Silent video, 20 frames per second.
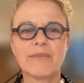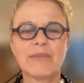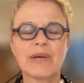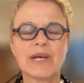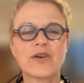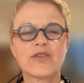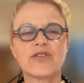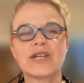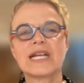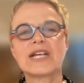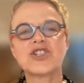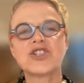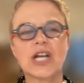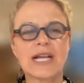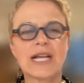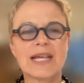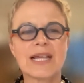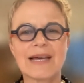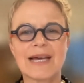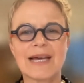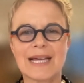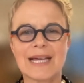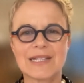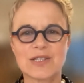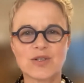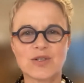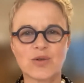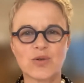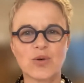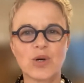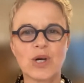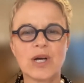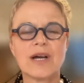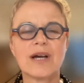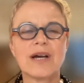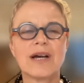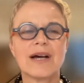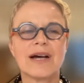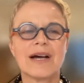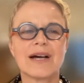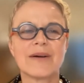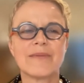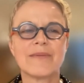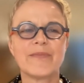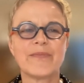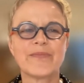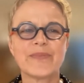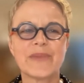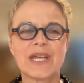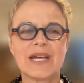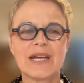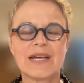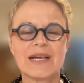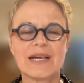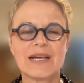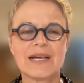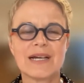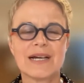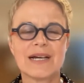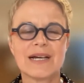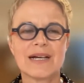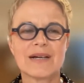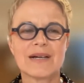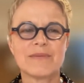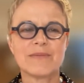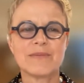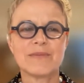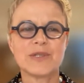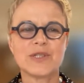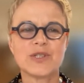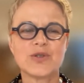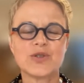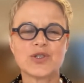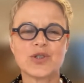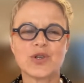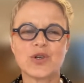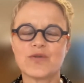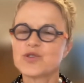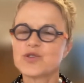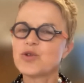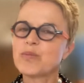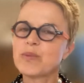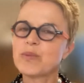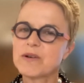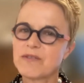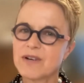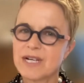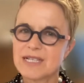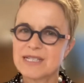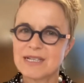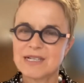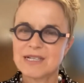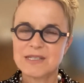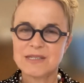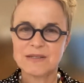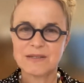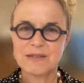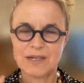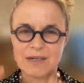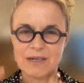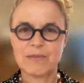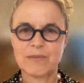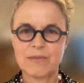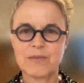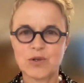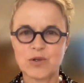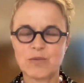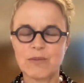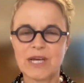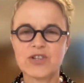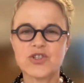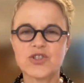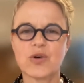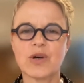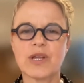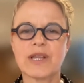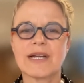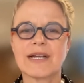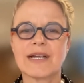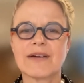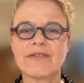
because initially they had to to sort of supervise us to make sure that